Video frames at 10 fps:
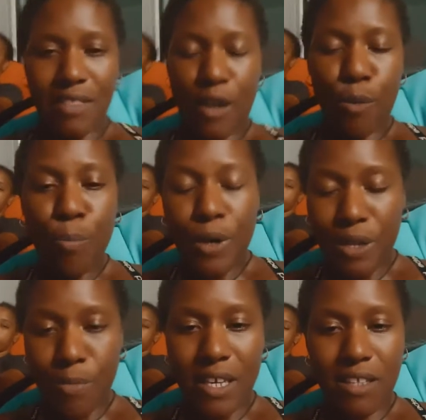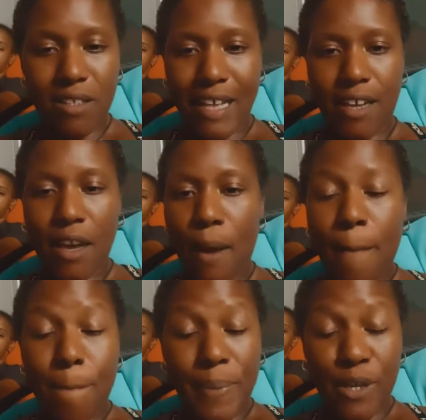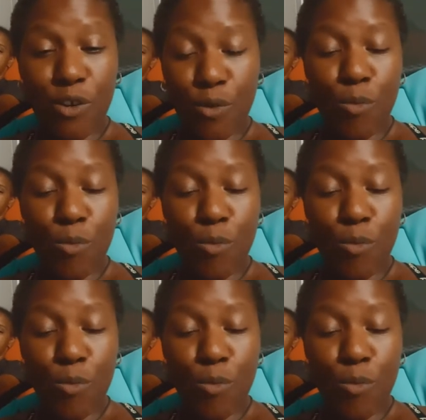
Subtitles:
That are putting me in like bigger,